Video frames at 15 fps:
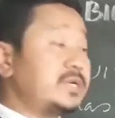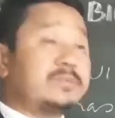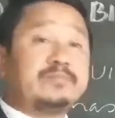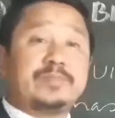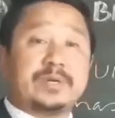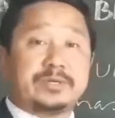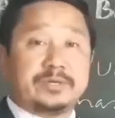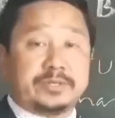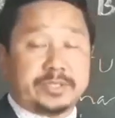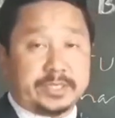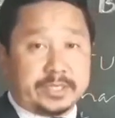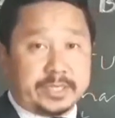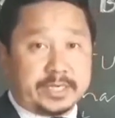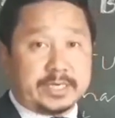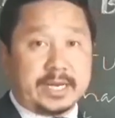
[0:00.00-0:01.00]

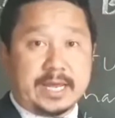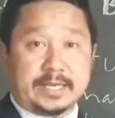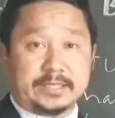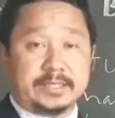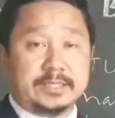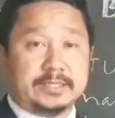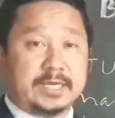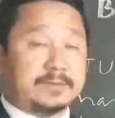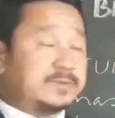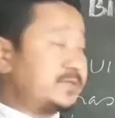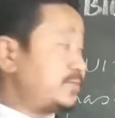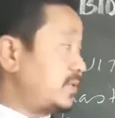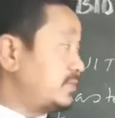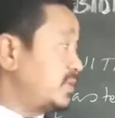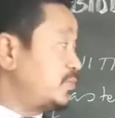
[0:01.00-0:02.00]
pituitary gland, that means
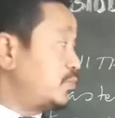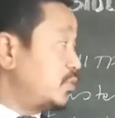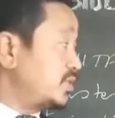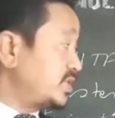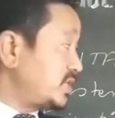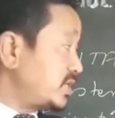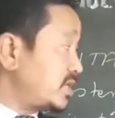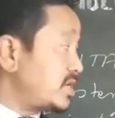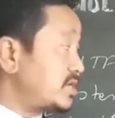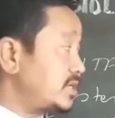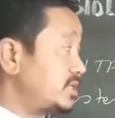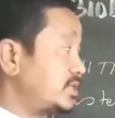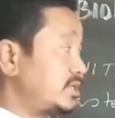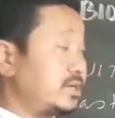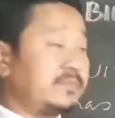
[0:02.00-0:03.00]
from the posterior
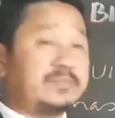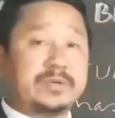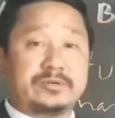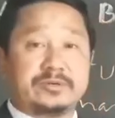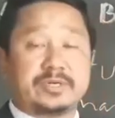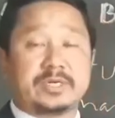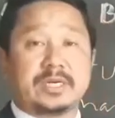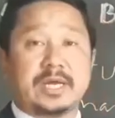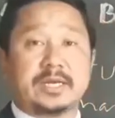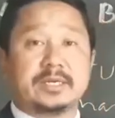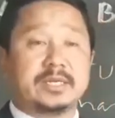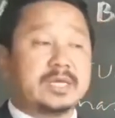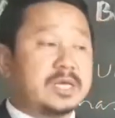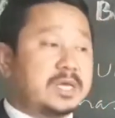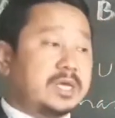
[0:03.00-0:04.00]
region of pituitary gland,
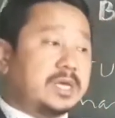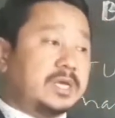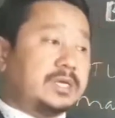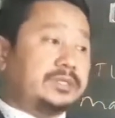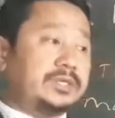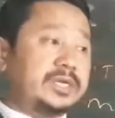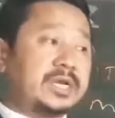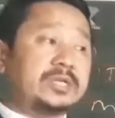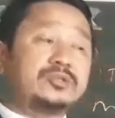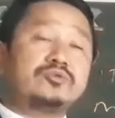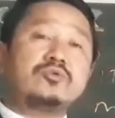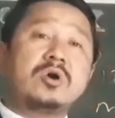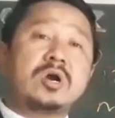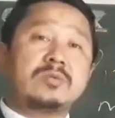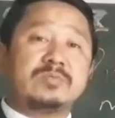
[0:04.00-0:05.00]
there are
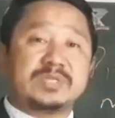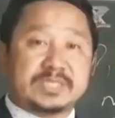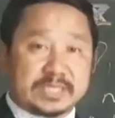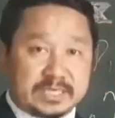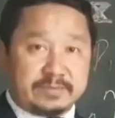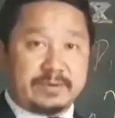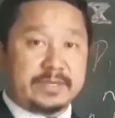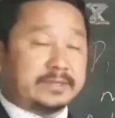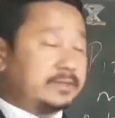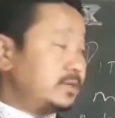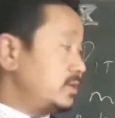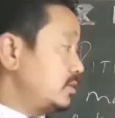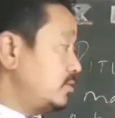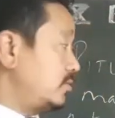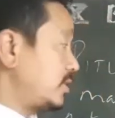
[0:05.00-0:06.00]
2 hormones given.
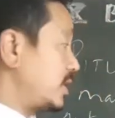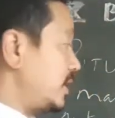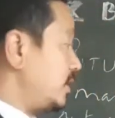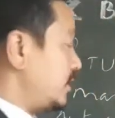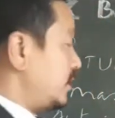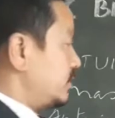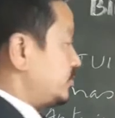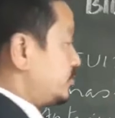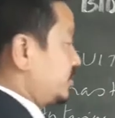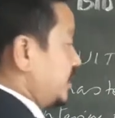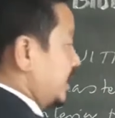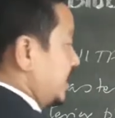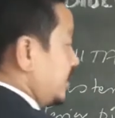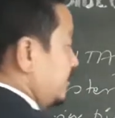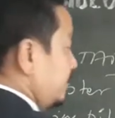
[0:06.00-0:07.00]
Okay, so they
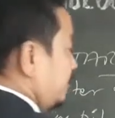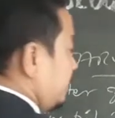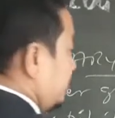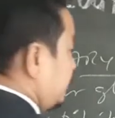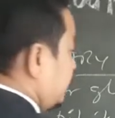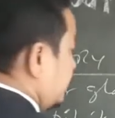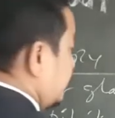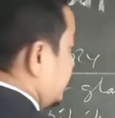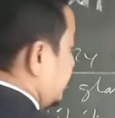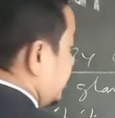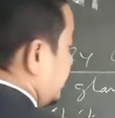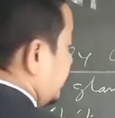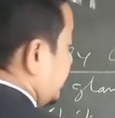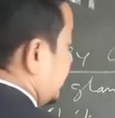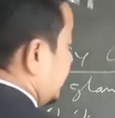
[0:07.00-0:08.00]
are
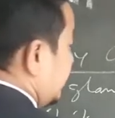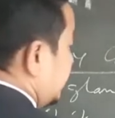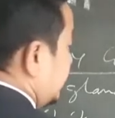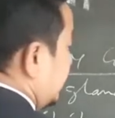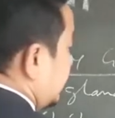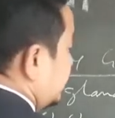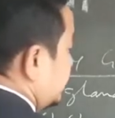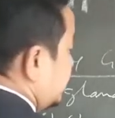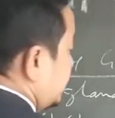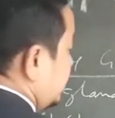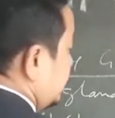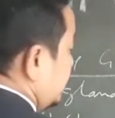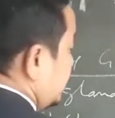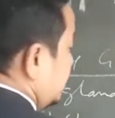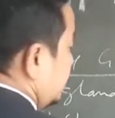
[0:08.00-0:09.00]
ADH,
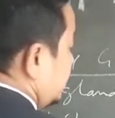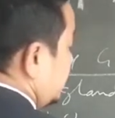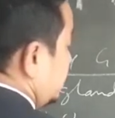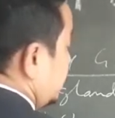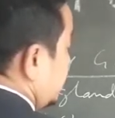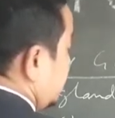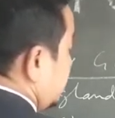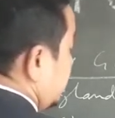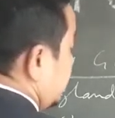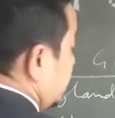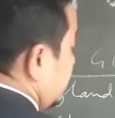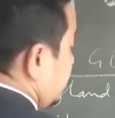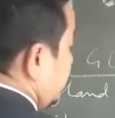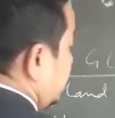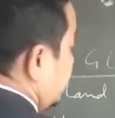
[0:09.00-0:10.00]

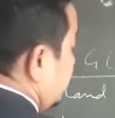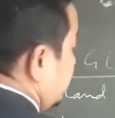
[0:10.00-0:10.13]
okay,